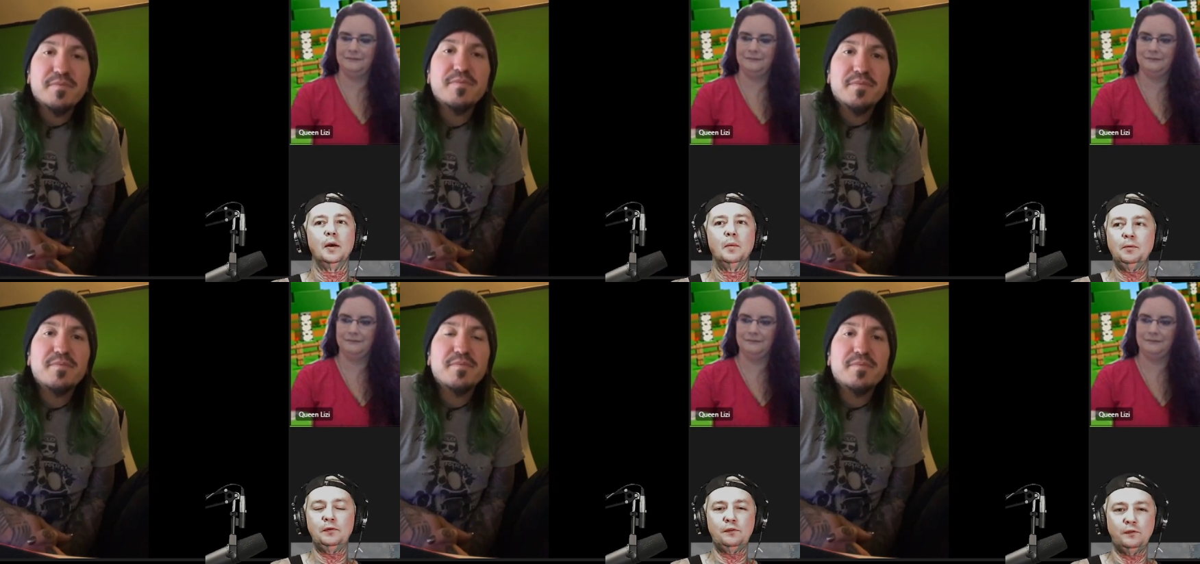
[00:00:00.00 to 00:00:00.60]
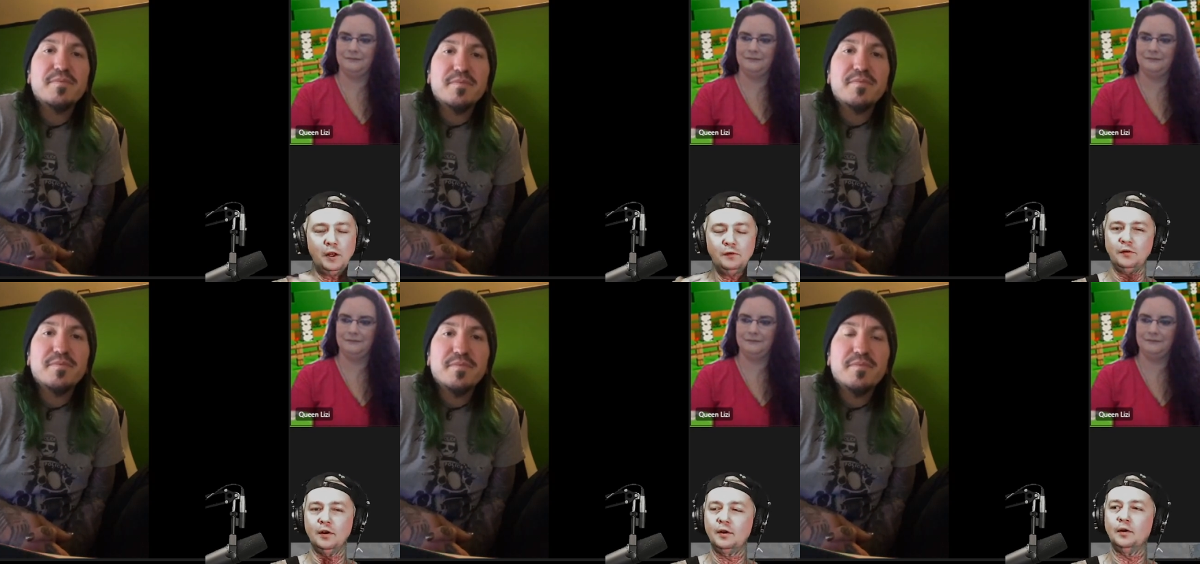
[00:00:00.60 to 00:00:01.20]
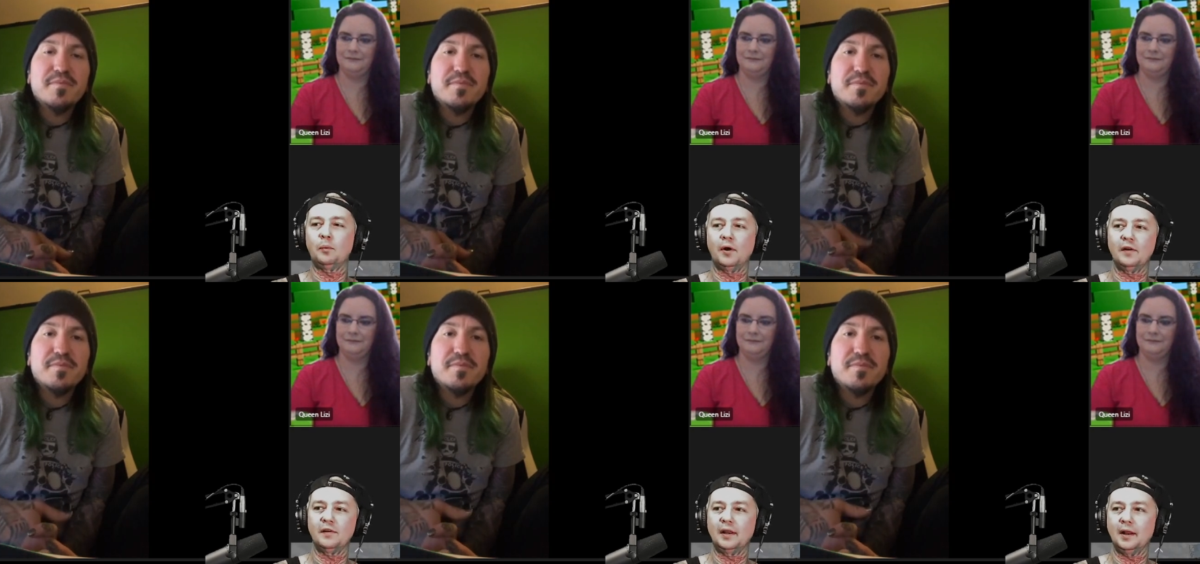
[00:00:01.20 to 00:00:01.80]
Speaker 1: But it was such a good
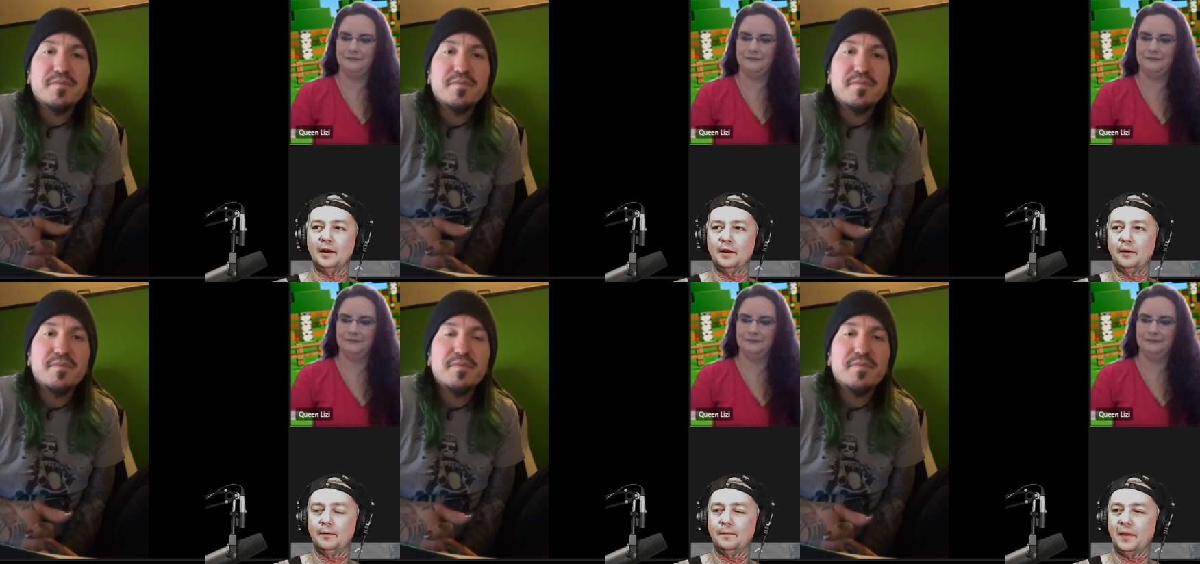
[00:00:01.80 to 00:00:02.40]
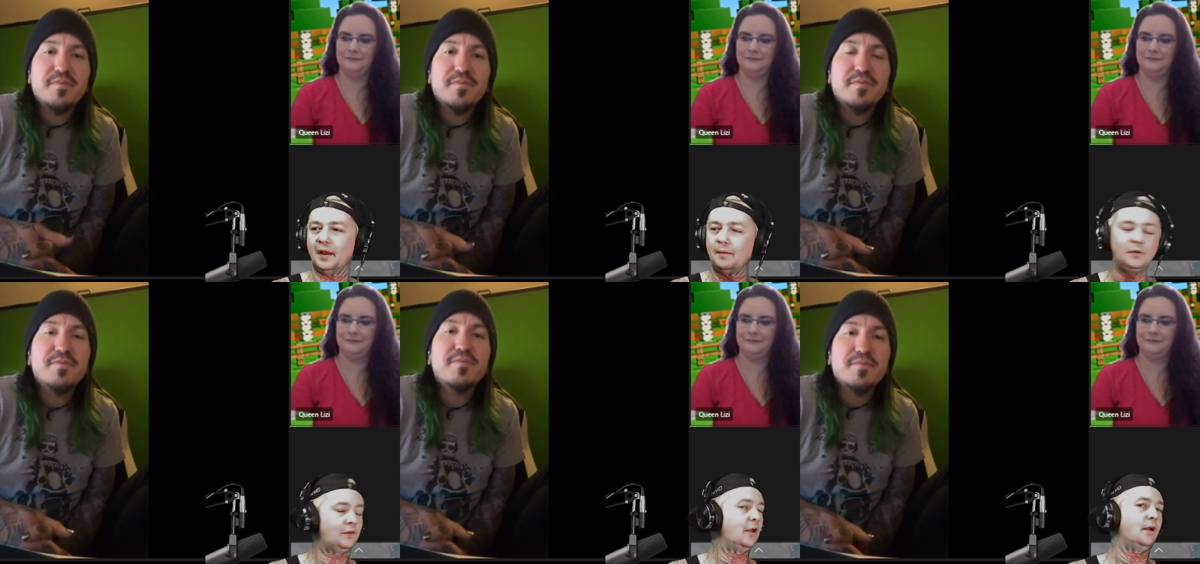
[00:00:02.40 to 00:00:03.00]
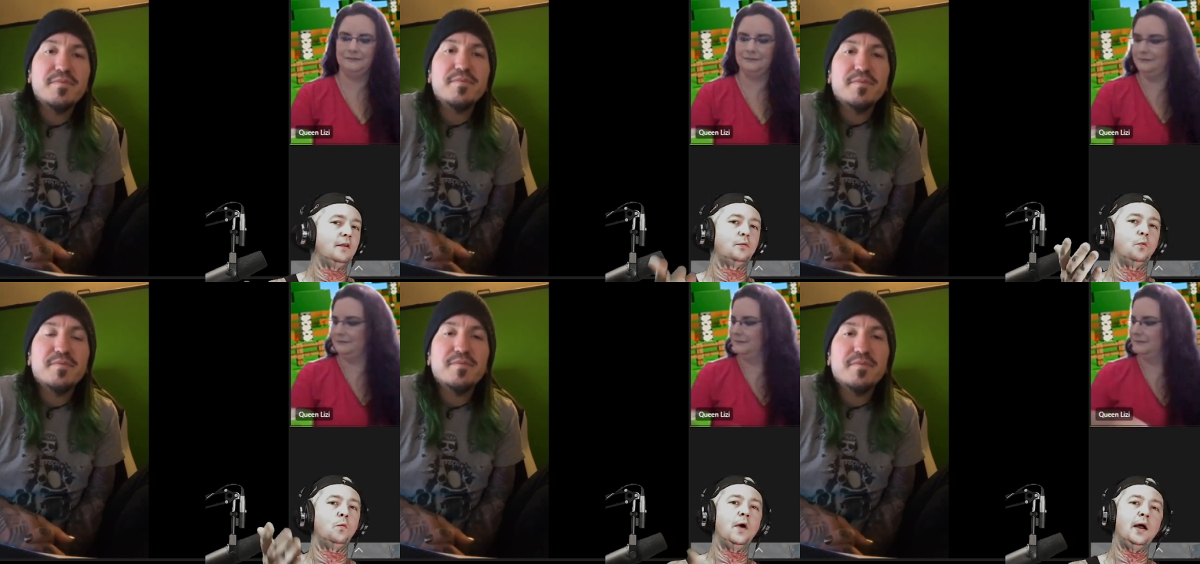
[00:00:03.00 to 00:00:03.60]
project, and I know I'm just curious
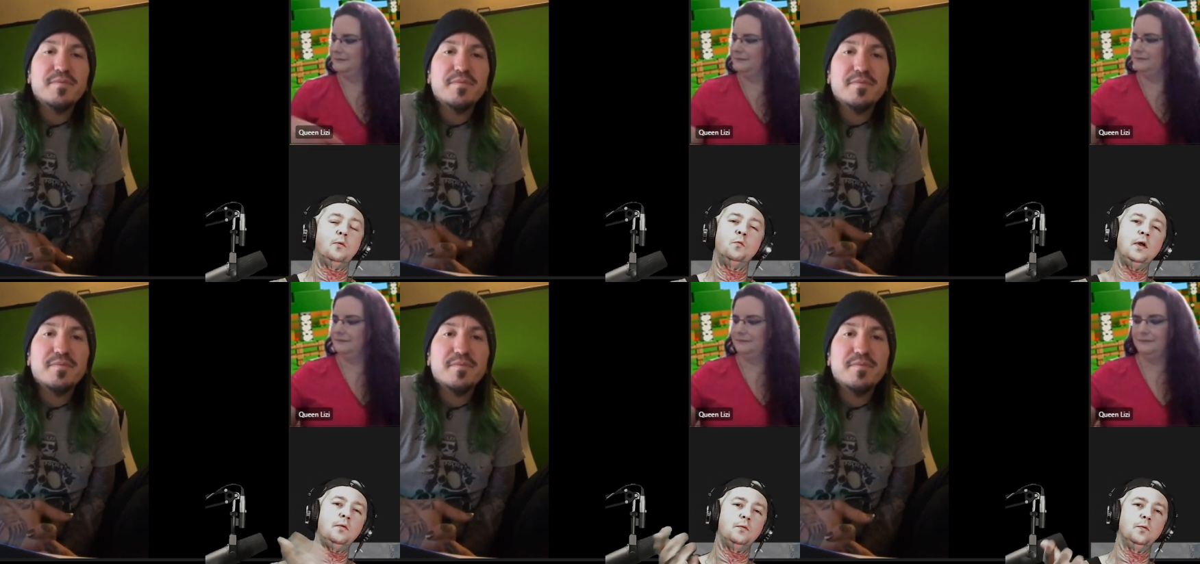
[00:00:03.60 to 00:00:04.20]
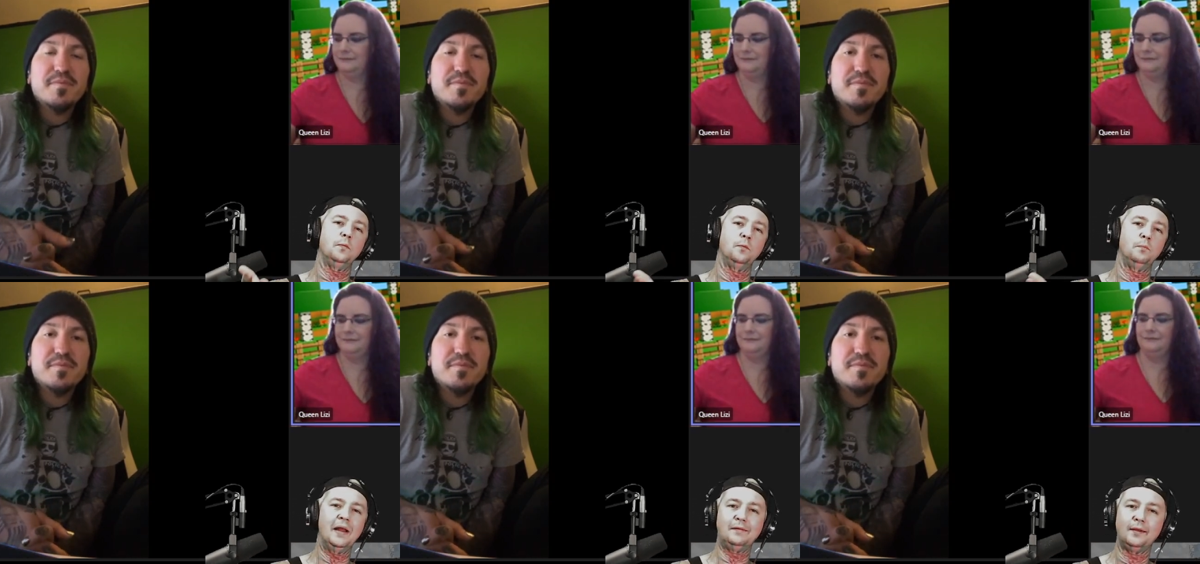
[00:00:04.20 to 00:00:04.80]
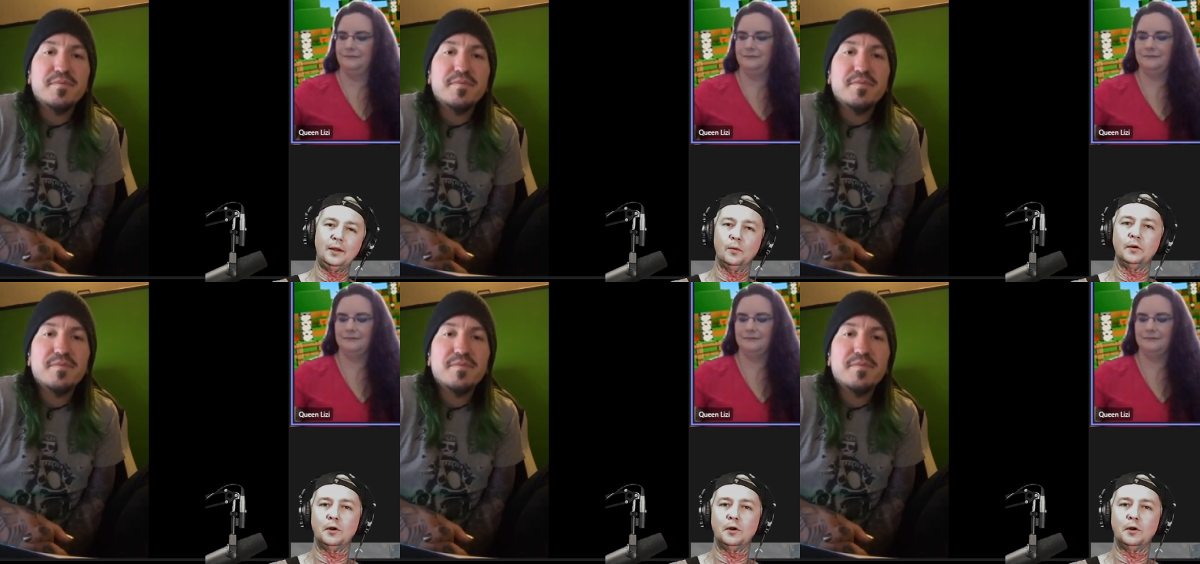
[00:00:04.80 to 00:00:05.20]
what what mentally were you